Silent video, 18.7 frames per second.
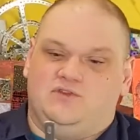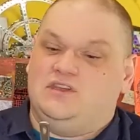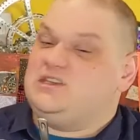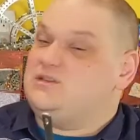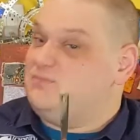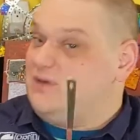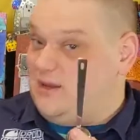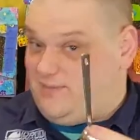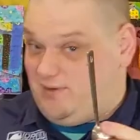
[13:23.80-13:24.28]

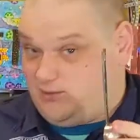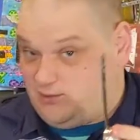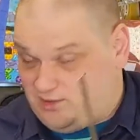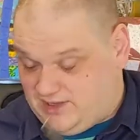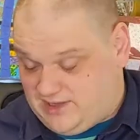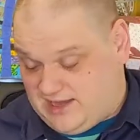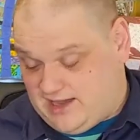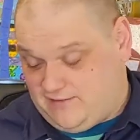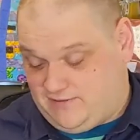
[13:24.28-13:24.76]
This might be
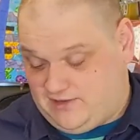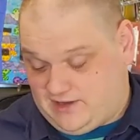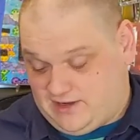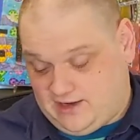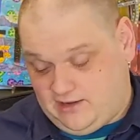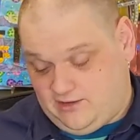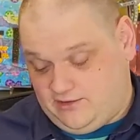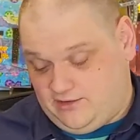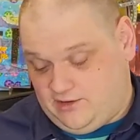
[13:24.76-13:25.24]
really heavy, and
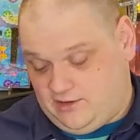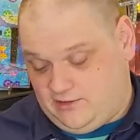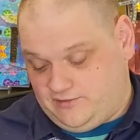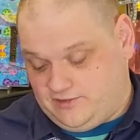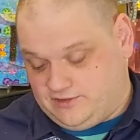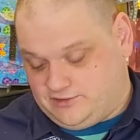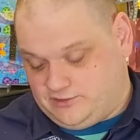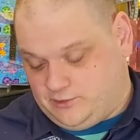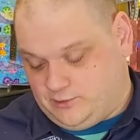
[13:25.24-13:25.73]
I don't know if
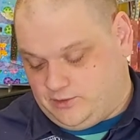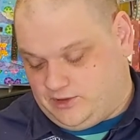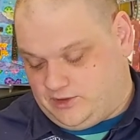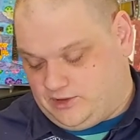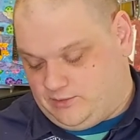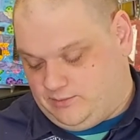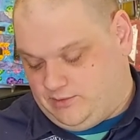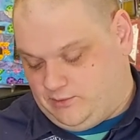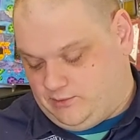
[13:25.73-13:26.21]
this will
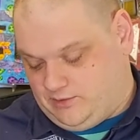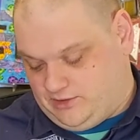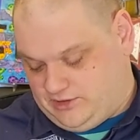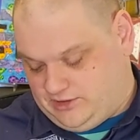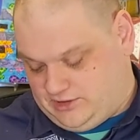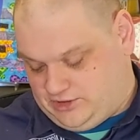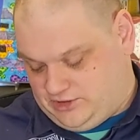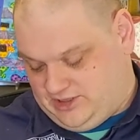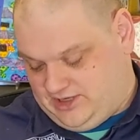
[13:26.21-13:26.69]
work, but we're going
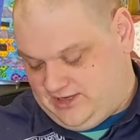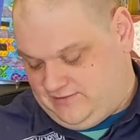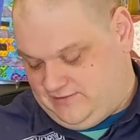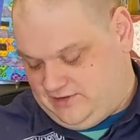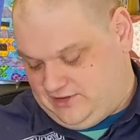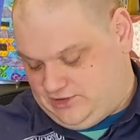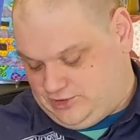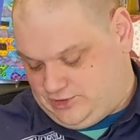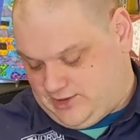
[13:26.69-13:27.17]
to give
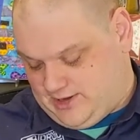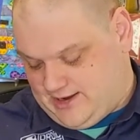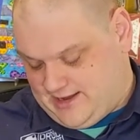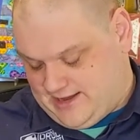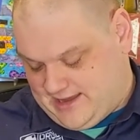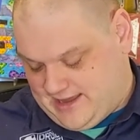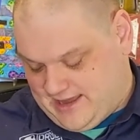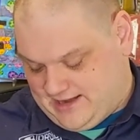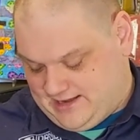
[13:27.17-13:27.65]
it a
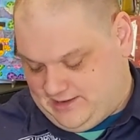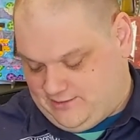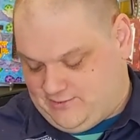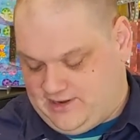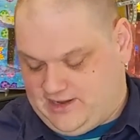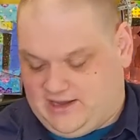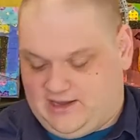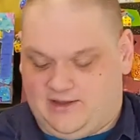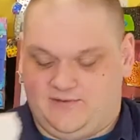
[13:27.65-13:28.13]
try
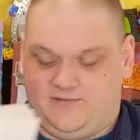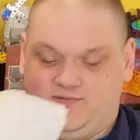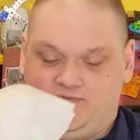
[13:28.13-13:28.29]
anyway.